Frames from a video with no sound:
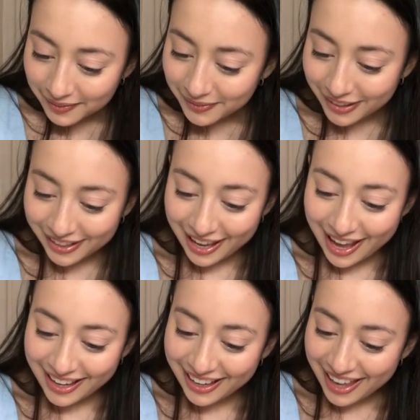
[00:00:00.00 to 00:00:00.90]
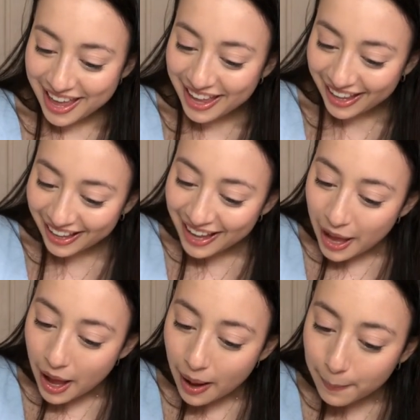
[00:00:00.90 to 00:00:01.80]
Okay.
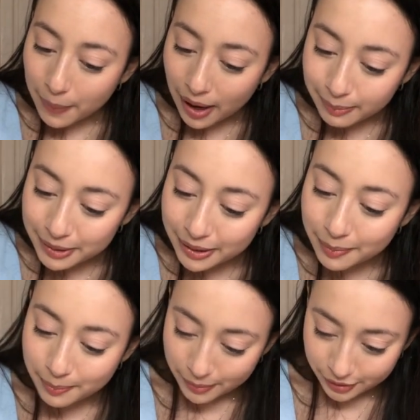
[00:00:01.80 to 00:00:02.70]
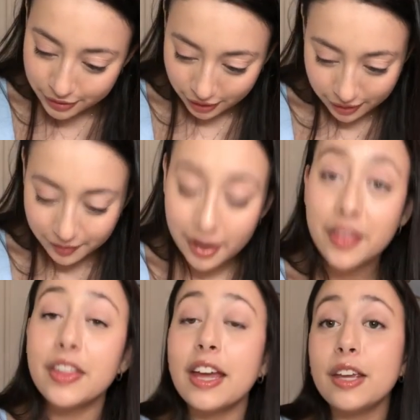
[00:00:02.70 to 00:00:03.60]
A popular book genre
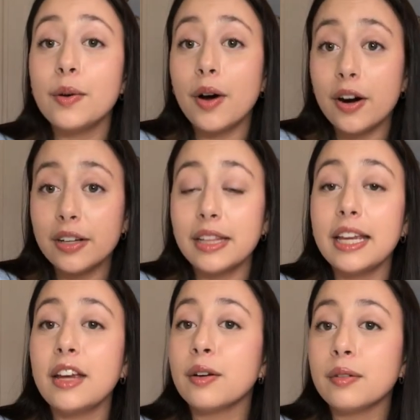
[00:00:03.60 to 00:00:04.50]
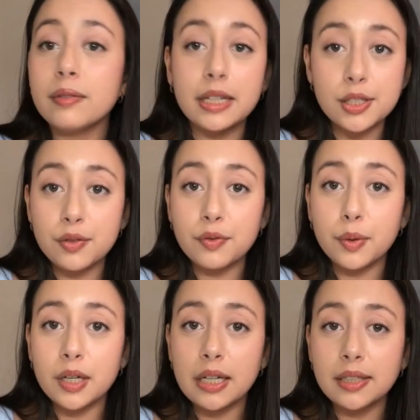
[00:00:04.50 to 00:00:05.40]
that you hardly reach for.
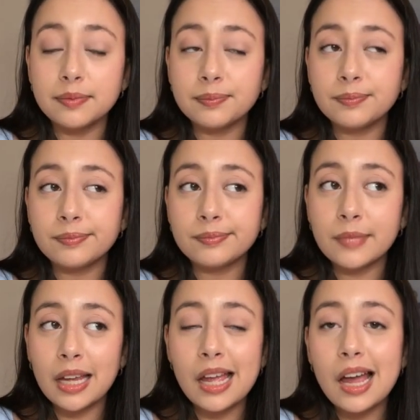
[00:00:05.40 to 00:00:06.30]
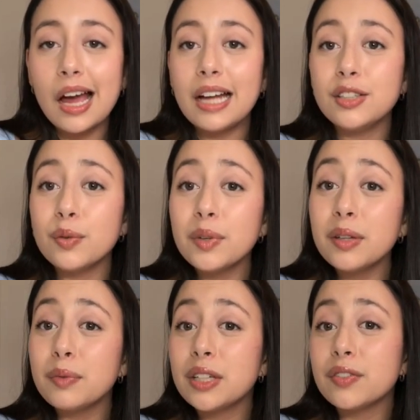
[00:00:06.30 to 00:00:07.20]
I don't really
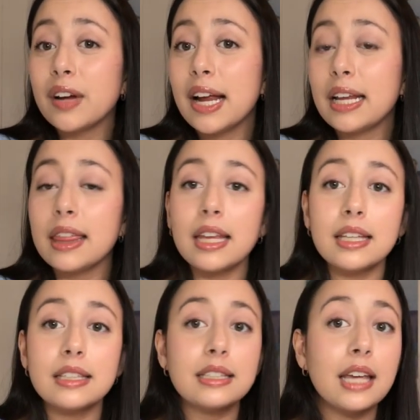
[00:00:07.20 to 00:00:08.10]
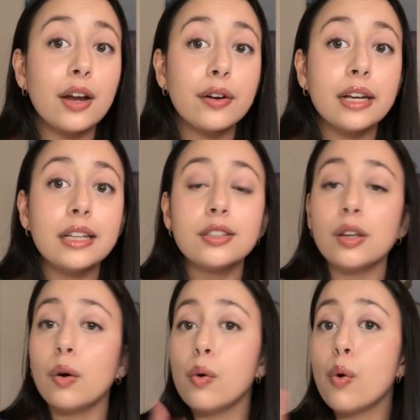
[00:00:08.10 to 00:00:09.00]
reach for anything scary,
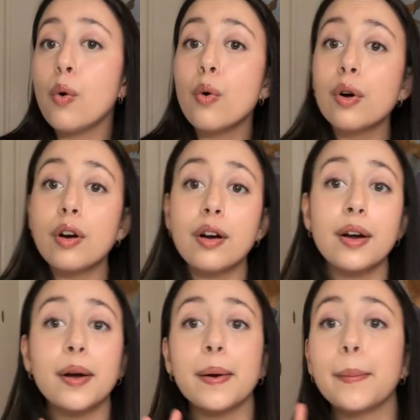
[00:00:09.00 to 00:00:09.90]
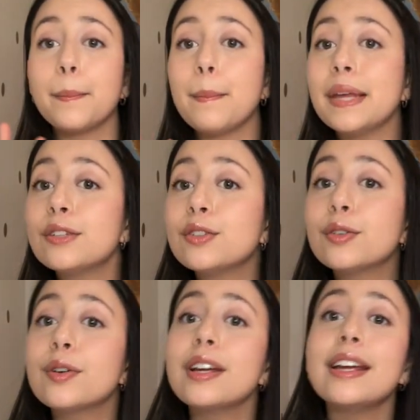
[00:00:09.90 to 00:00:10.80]
so horror,
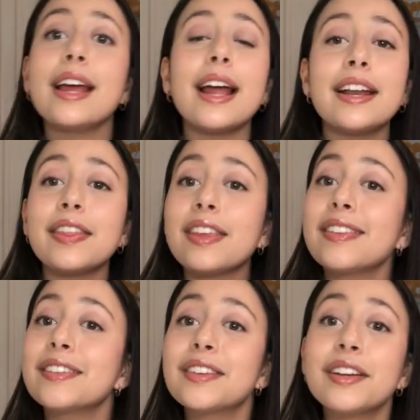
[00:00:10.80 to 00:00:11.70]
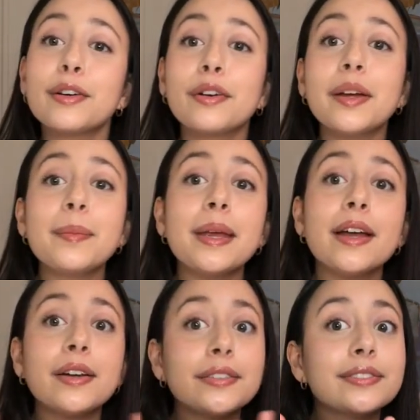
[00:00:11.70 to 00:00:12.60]
mystery, anything that's gonna creep me
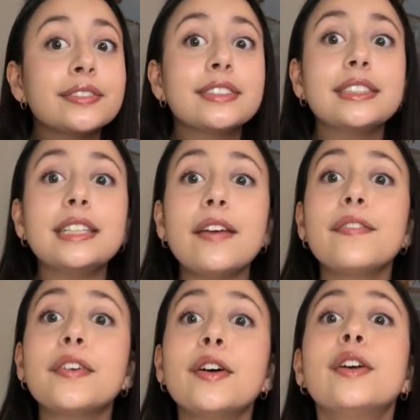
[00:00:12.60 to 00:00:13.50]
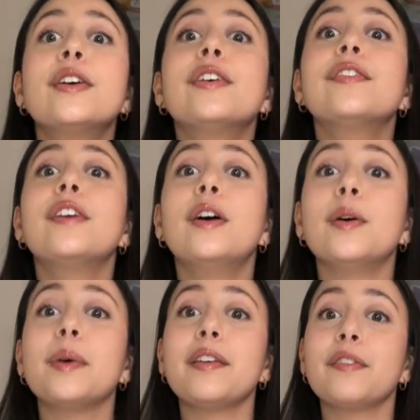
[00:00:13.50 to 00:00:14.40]
out, stay far, far
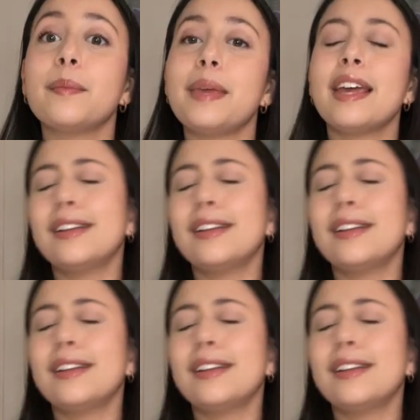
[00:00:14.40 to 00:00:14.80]
away from me.